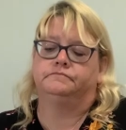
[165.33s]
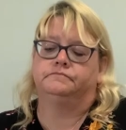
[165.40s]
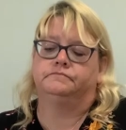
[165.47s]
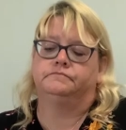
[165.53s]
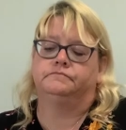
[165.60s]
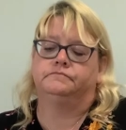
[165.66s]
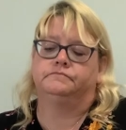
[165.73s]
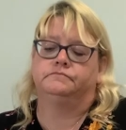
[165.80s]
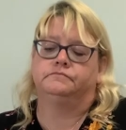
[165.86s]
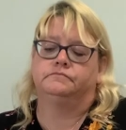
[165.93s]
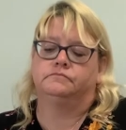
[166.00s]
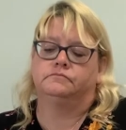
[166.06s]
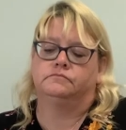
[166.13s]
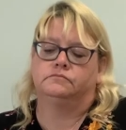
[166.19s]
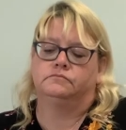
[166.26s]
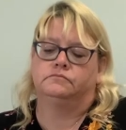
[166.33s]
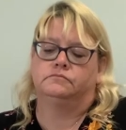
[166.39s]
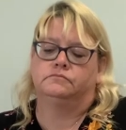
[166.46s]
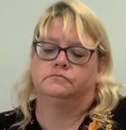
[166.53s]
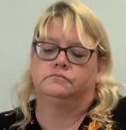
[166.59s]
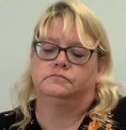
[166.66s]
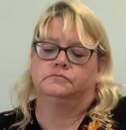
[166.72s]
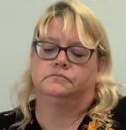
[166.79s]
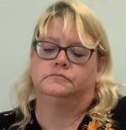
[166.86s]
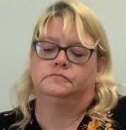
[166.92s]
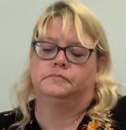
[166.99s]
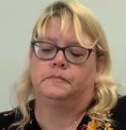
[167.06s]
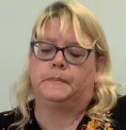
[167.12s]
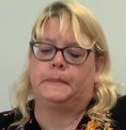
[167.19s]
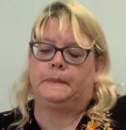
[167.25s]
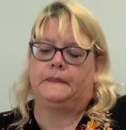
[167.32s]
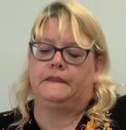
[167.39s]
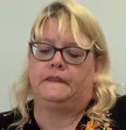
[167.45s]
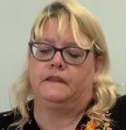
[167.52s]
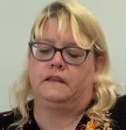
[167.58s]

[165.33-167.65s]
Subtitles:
No one is speaking in this clip.